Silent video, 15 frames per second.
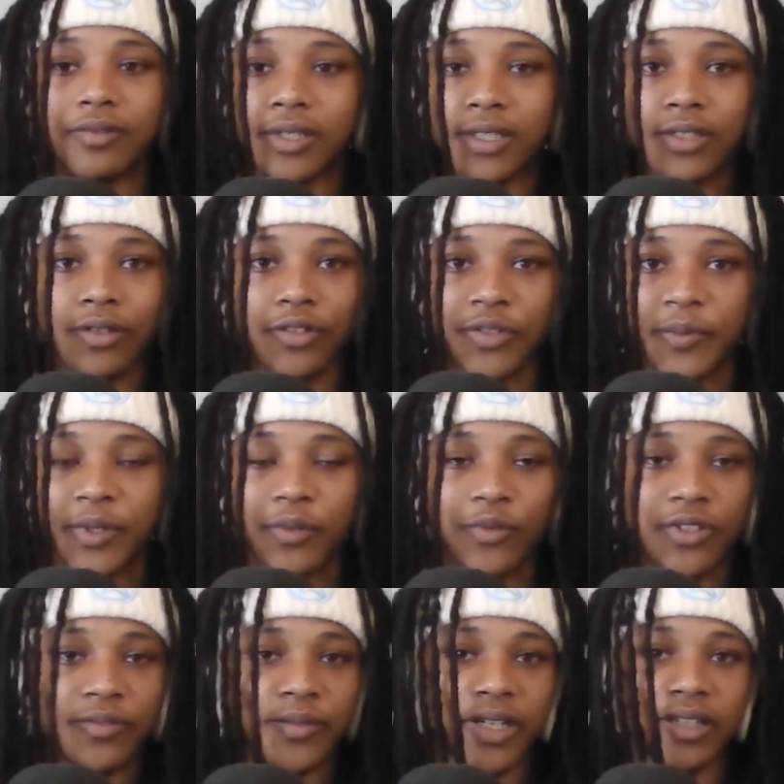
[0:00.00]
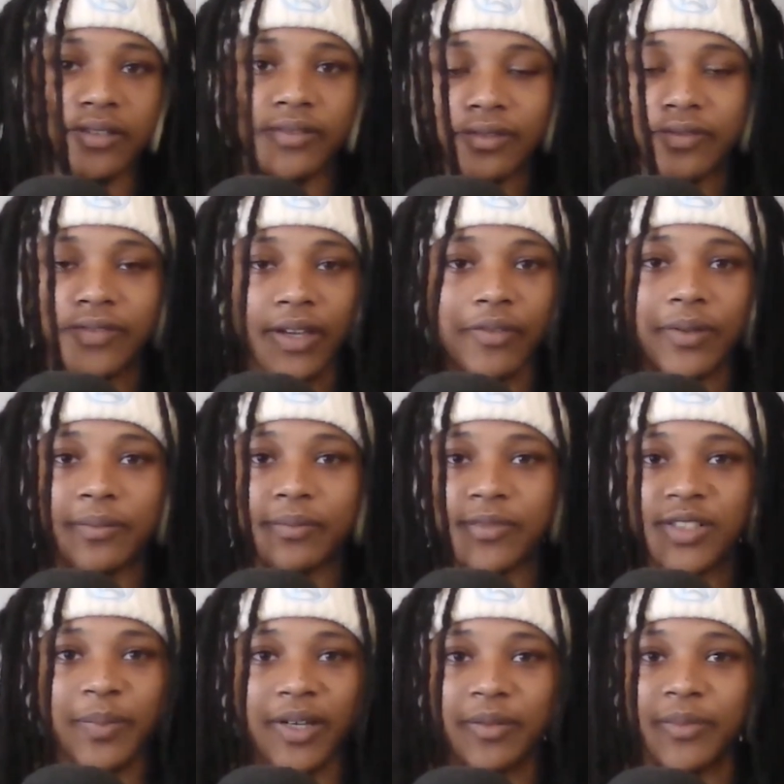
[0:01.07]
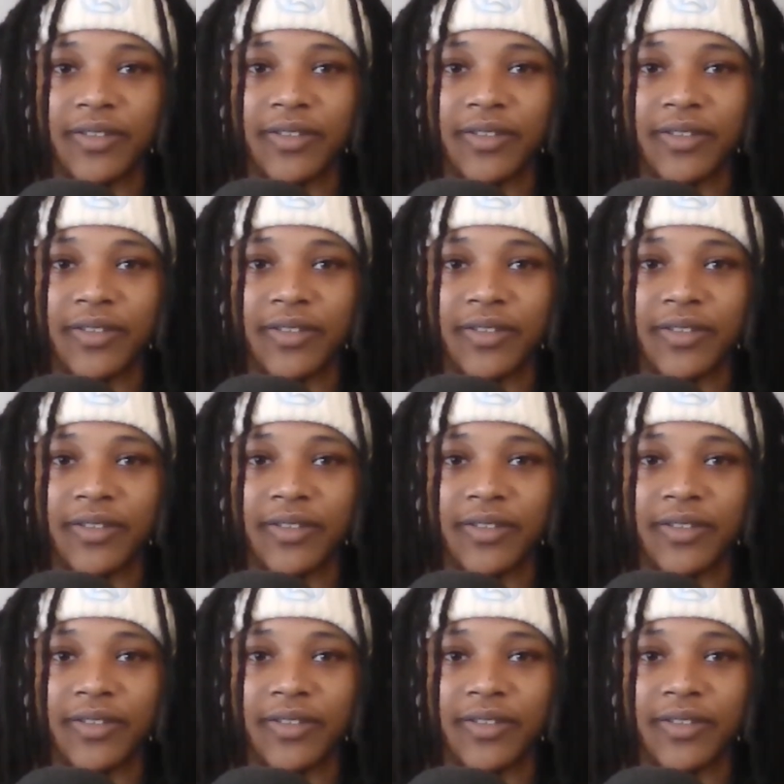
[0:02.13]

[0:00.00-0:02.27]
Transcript: has always been one of my favorite Spider-Man